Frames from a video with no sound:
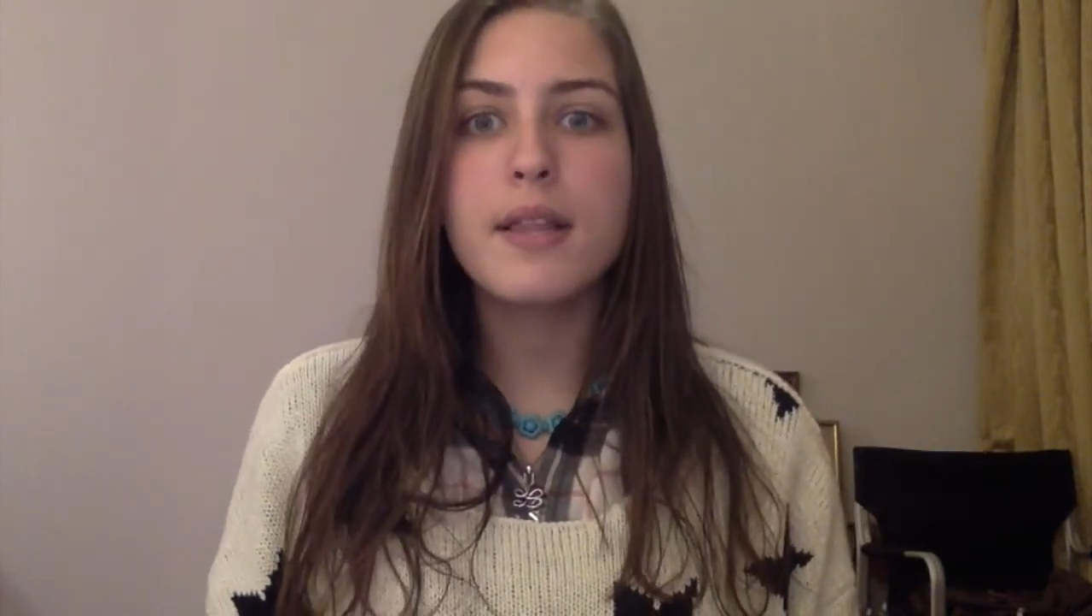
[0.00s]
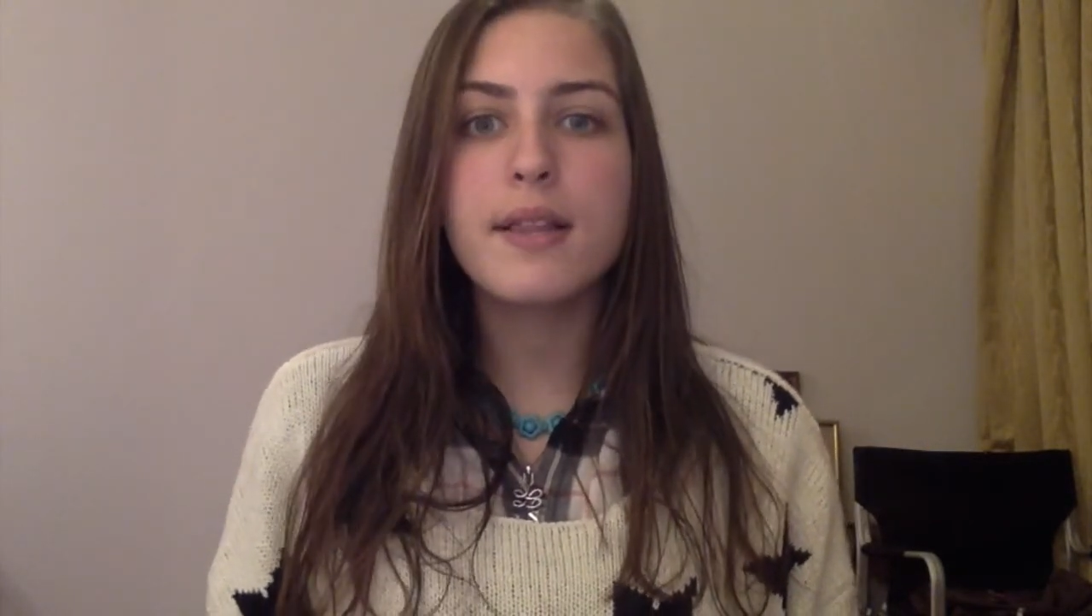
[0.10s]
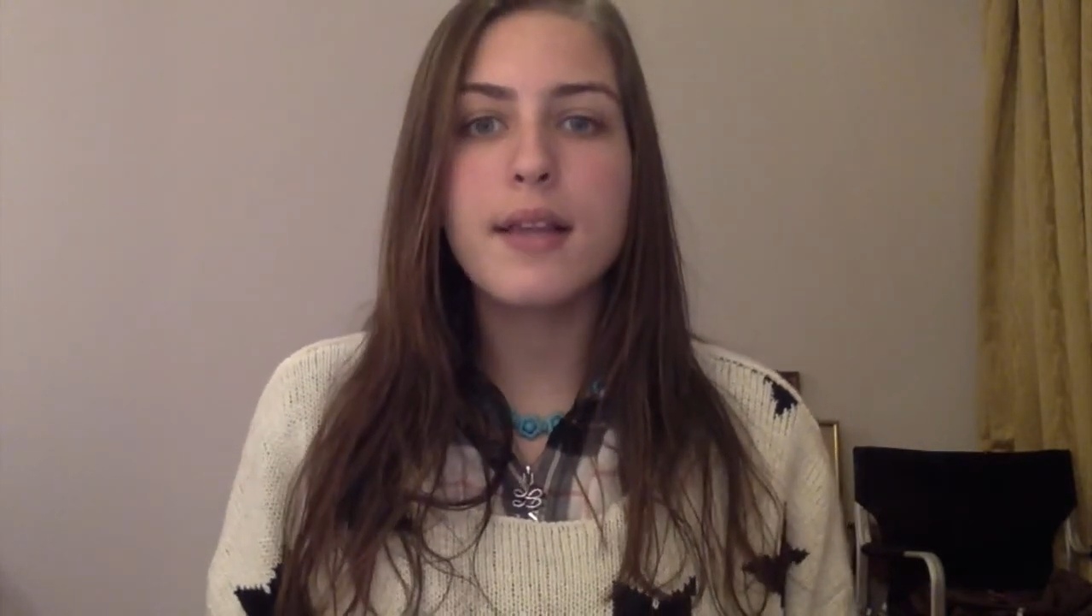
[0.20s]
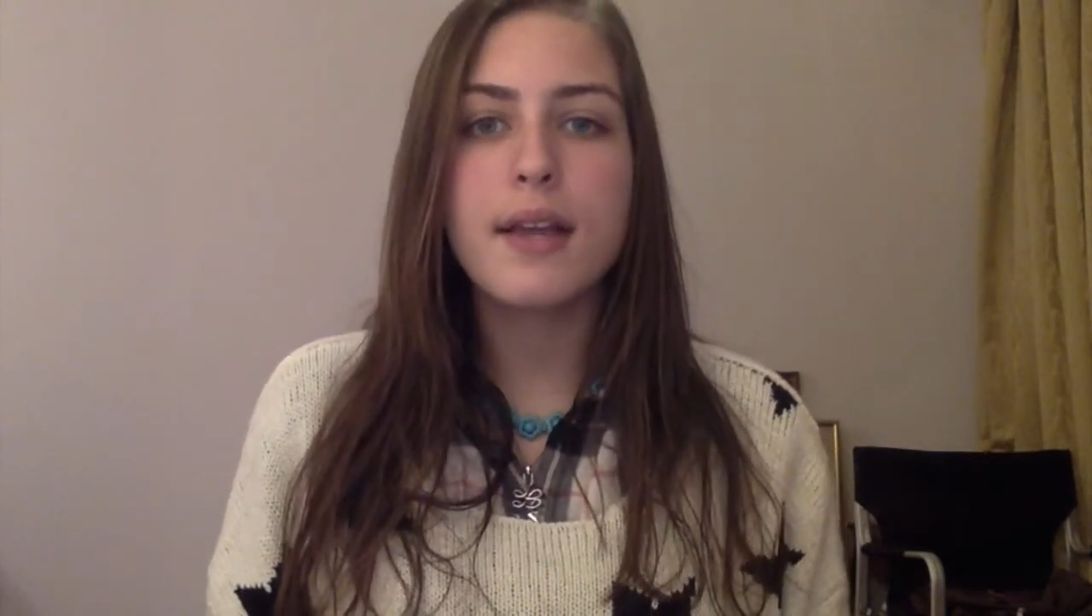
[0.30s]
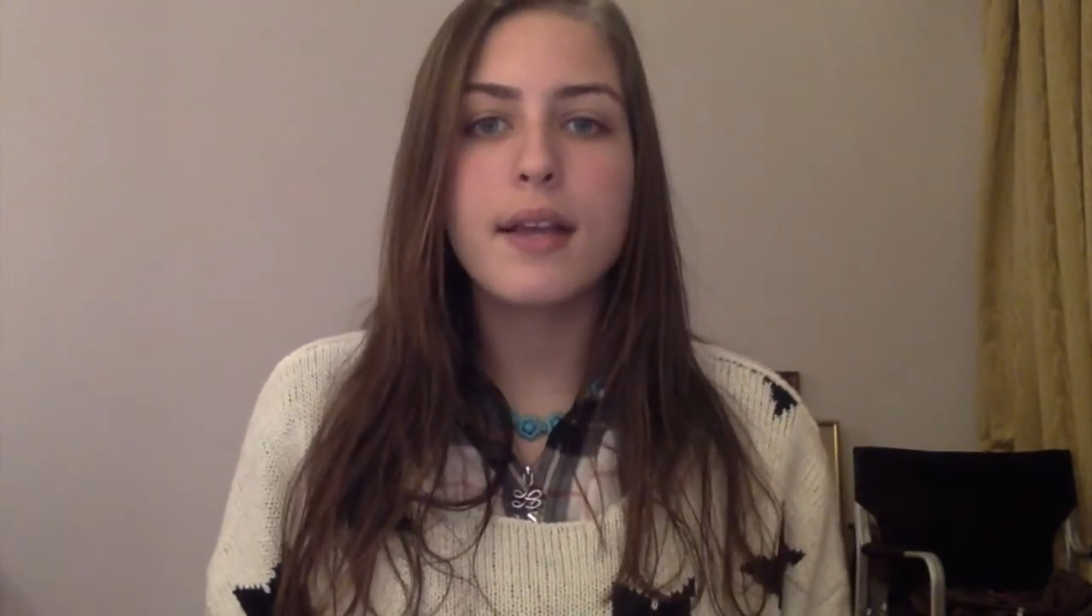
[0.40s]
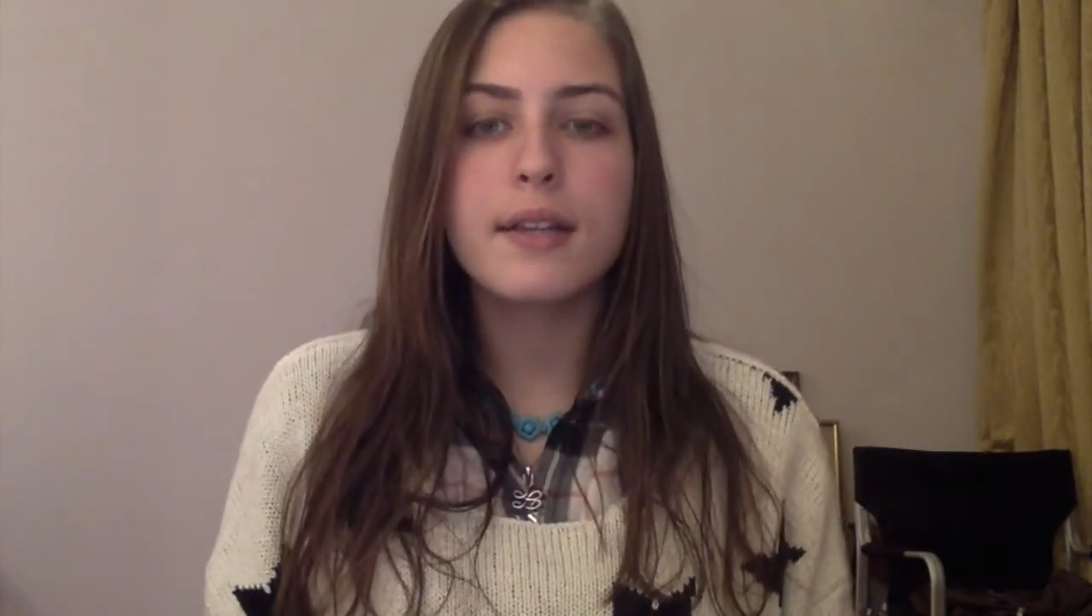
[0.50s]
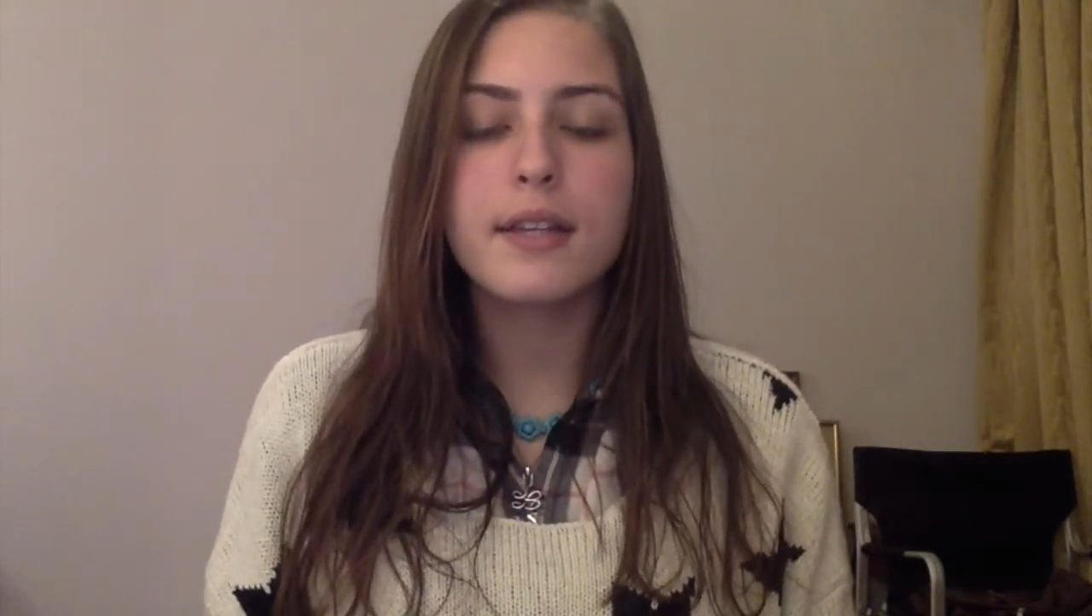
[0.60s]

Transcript: the lake and